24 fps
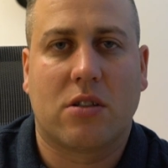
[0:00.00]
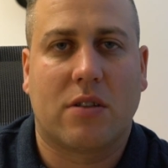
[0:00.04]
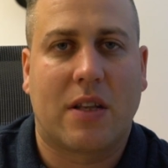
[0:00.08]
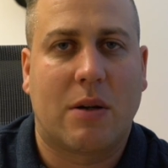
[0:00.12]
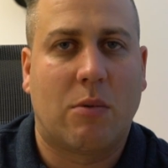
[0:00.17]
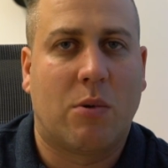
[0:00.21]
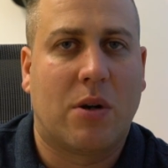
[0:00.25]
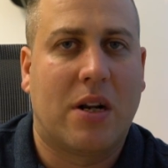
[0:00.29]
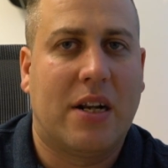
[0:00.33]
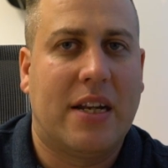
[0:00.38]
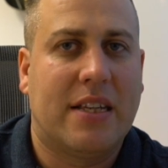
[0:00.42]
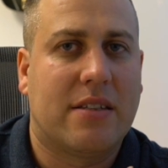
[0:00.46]
or they
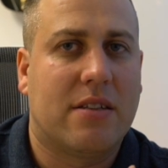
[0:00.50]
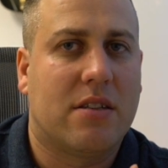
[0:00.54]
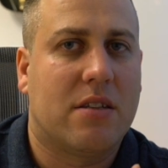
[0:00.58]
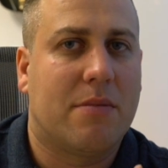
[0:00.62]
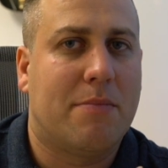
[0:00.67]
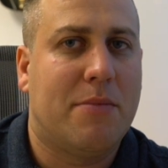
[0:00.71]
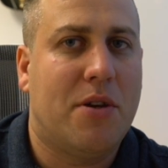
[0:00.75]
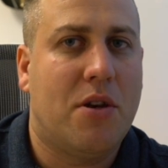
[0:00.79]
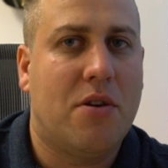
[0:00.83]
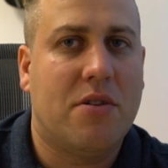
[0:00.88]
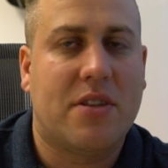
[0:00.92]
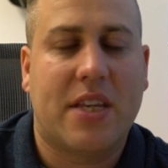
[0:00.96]
want to listen to
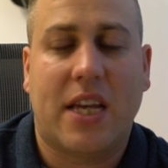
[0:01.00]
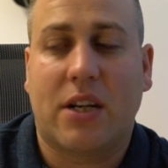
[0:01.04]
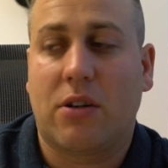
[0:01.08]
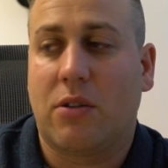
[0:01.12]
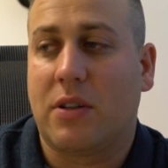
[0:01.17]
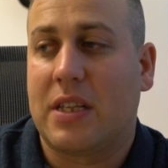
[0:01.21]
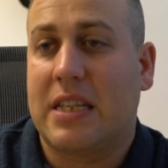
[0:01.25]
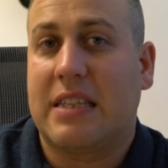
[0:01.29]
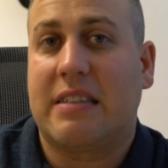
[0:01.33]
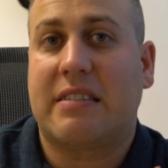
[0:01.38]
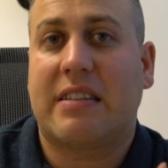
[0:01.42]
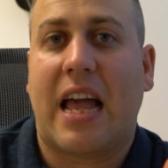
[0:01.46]
music, or
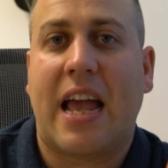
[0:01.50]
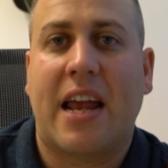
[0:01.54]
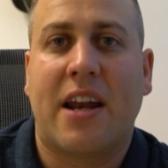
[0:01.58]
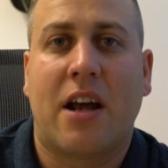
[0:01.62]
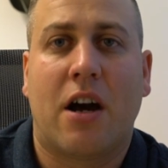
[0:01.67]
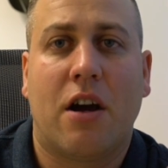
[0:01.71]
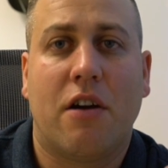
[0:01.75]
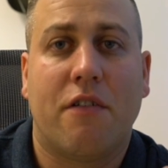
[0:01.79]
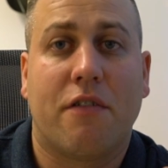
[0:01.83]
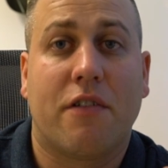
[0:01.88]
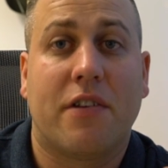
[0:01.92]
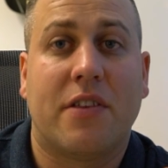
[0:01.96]
they're staying
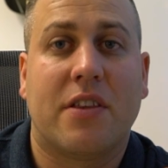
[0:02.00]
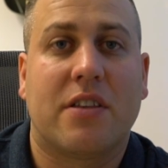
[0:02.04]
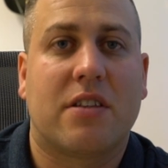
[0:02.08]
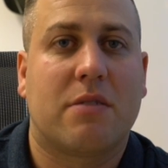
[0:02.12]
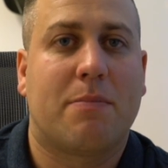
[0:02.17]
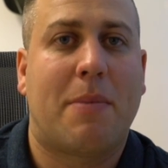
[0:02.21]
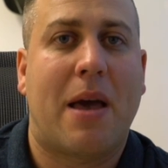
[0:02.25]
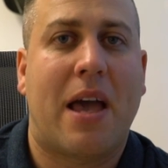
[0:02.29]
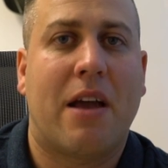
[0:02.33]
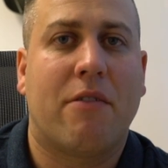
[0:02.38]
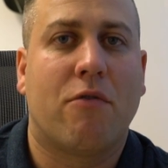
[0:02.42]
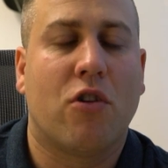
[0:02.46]
over in the
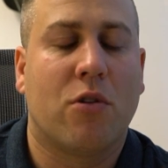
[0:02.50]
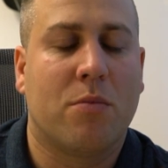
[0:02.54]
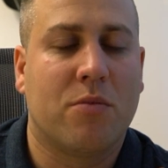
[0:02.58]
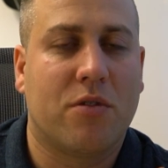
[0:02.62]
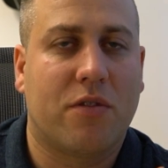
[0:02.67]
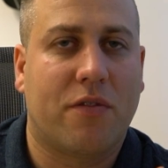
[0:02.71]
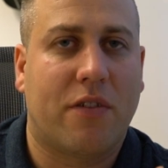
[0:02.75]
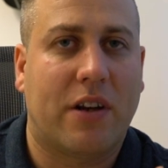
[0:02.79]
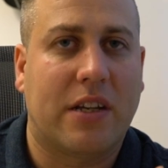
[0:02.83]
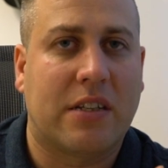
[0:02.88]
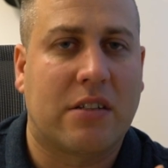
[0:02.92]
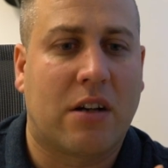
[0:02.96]
spare rooms,
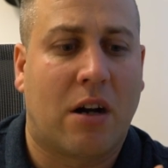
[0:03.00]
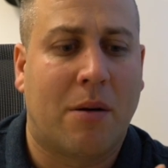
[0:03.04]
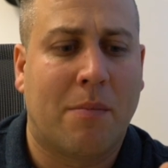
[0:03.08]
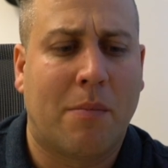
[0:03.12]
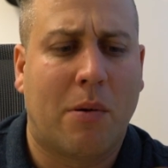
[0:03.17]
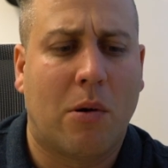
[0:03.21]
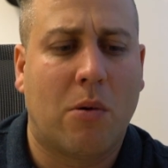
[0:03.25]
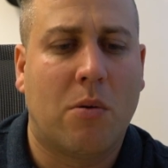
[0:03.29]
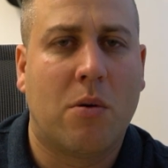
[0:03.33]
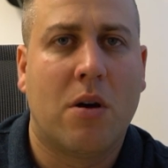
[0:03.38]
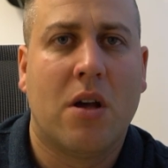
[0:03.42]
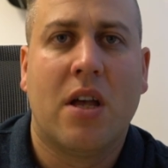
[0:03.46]
for
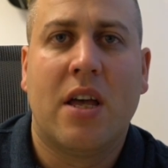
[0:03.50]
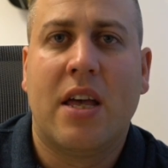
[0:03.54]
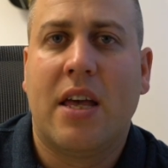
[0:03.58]
example,